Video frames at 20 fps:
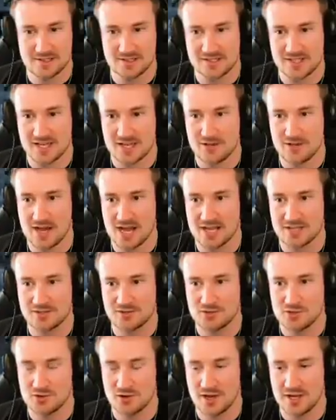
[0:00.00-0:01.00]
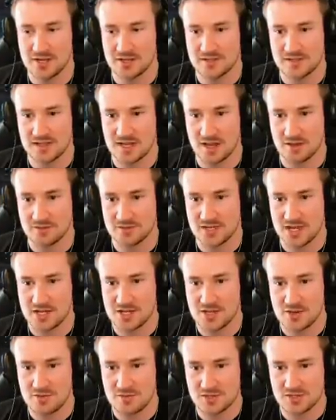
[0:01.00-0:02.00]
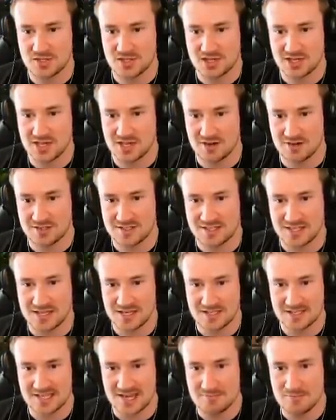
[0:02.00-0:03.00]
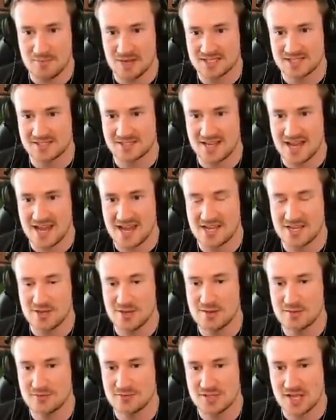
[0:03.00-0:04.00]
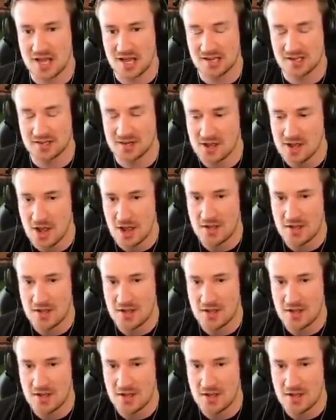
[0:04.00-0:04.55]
It looks like you guys are enjoying yourselves. Are you the security? Because I must say, you've done